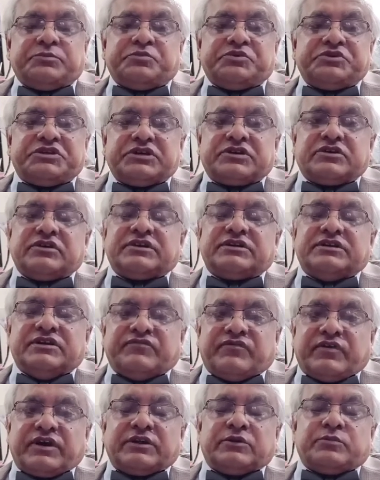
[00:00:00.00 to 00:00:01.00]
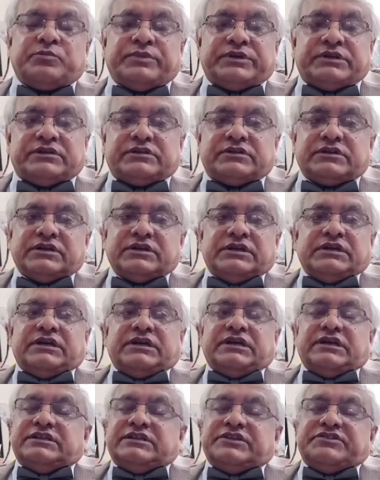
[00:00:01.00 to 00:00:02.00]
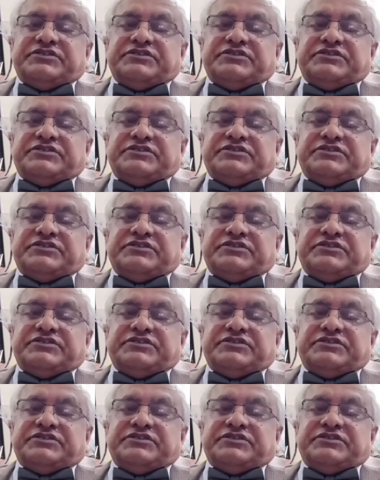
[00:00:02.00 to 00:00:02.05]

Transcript: any particular development in